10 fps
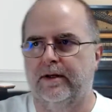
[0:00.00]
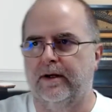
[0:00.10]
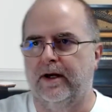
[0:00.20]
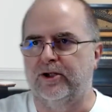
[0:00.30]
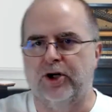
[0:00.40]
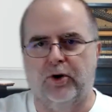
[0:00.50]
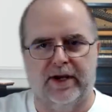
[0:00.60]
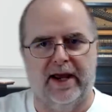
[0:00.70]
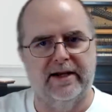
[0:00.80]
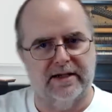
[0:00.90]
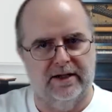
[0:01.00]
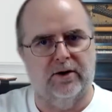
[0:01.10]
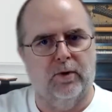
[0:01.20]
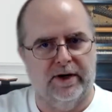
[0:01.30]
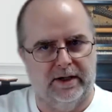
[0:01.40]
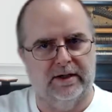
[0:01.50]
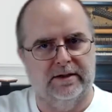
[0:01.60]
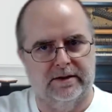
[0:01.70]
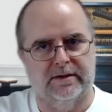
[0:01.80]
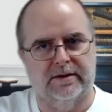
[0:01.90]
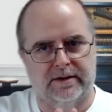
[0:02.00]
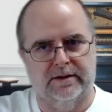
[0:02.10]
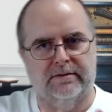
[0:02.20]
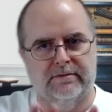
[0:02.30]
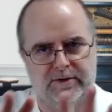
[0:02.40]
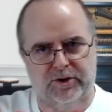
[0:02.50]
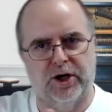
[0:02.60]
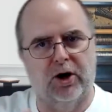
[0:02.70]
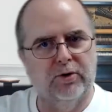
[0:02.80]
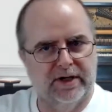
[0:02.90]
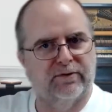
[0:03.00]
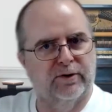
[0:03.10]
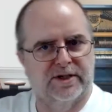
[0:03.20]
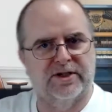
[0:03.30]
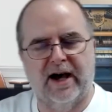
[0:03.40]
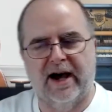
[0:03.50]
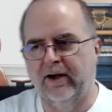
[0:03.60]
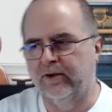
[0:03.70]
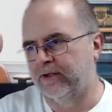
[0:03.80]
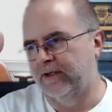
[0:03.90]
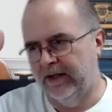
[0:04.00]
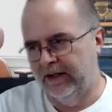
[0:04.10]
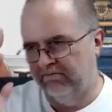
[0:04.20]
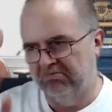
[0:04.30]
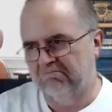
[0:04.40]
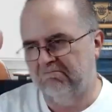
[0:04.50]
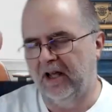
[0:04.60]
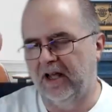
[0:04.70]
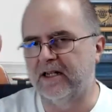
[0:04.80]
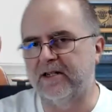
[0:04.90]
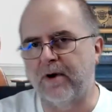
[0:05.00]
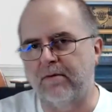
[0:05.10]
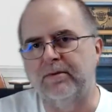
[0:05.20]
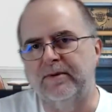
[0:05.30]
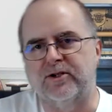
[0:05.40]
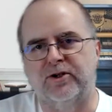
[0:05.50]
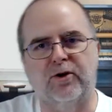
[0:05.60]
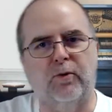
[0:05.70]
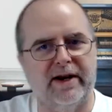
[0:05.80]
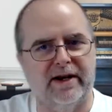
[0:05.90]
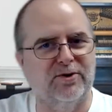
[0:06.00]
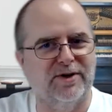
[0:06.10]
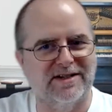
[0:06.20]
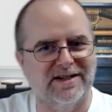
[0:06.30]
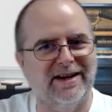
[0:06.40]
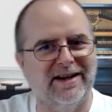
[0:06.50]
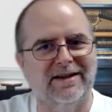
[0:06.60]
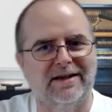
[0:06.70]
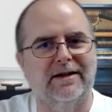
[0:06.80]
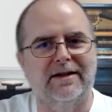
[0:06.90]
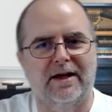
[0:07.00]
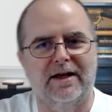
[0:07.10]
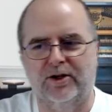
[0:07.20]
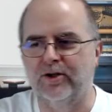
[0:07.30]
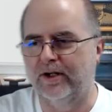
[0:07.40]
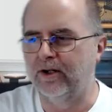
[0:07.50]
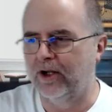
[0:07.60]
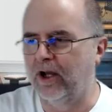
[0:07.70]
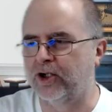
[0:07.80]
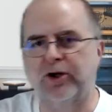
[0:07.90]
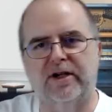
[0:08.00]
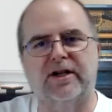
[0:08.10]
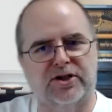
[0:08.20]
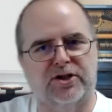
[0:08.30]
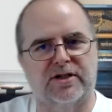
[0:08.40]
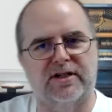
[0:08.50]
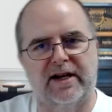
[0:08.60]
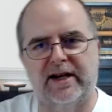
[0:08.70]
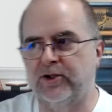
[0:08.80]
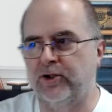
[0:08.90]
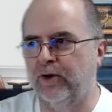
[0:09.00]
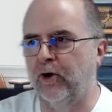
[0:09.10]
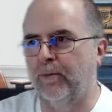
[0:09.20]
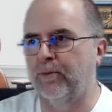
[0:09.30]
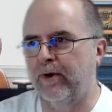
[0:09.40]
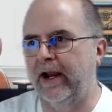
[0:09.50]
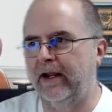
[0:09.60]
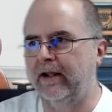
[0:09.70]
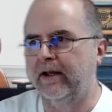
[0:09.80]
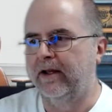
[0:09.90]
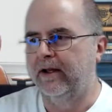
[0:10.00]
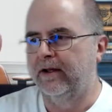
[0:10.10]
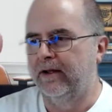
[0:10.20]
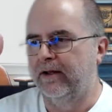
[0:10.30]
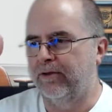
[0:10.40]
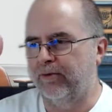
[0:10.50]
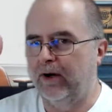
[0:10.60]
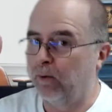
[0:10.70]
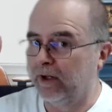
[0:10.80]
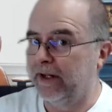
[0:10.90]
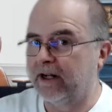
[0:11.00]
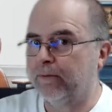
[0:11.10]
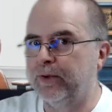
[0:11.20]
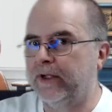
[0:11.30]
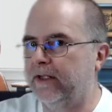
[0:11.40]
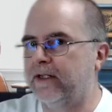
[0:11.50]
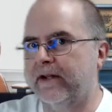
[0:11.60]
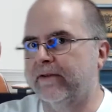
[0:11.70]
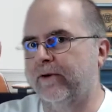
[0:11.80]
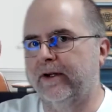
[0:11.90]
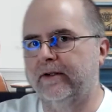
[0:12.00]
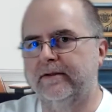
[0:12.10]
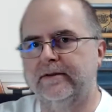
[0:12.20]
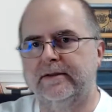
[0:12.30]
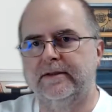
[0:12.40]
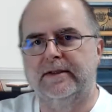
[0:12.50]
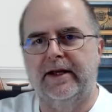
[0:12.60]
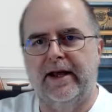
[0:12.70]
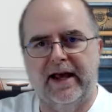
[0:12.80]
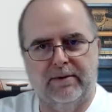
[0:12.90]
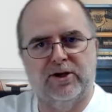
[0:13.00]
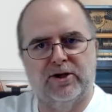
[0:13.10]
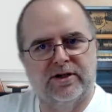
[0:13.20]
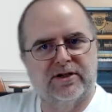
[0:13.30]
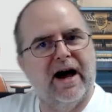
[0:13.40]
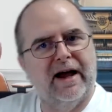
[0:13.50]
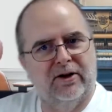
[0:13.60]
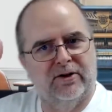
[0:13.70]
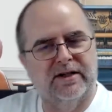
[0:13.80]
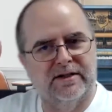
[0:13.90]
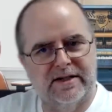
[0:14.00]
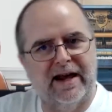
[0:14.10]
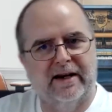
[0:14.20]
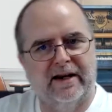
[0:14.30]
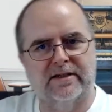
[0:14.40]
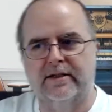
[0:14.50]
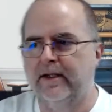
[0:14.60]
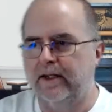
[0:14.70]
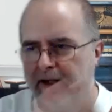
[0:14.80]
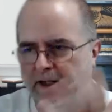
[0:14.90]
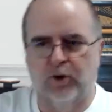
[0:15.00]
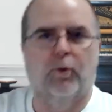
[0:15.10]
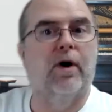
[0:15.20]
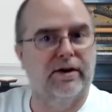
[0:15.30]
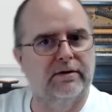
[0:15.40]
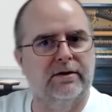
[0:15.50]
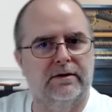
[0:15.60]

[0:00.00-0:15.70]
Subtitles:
a showcase and they're wanting to show different styles, then that's probably as good a way to do it as any. As good an excuse as any to incorporate 3 really completely different animation styles and settings into one